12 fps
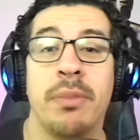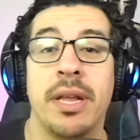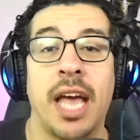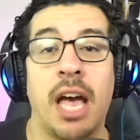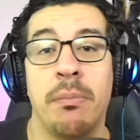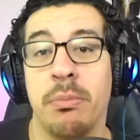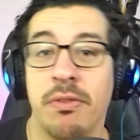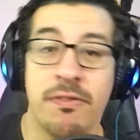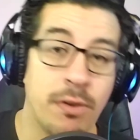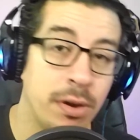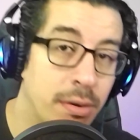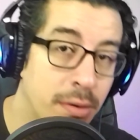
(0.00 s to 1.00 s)
being happy
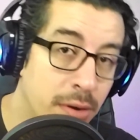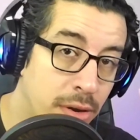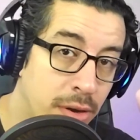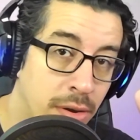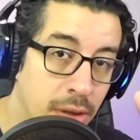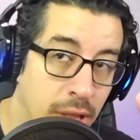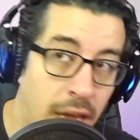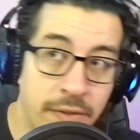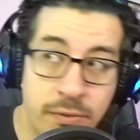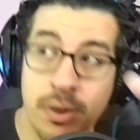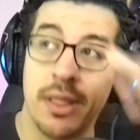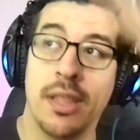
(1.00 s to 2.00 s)
before your
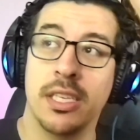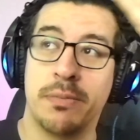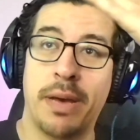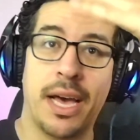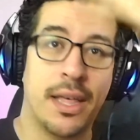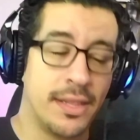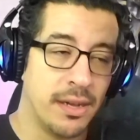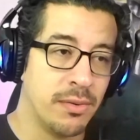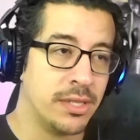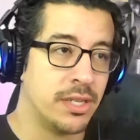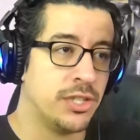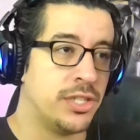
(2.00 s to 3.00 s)
life went this path that
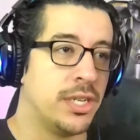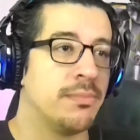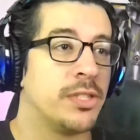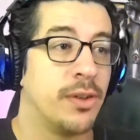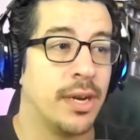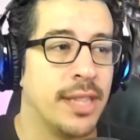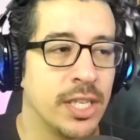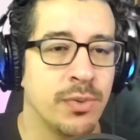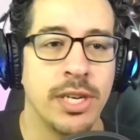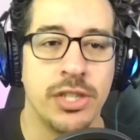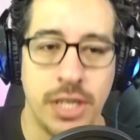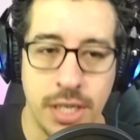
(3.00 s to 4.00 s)
went to shit. So that's
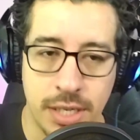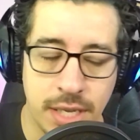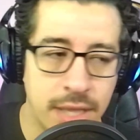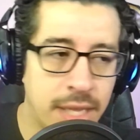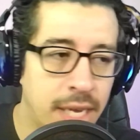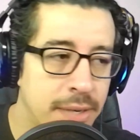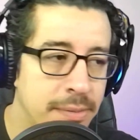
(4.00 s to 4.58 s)
why she did that.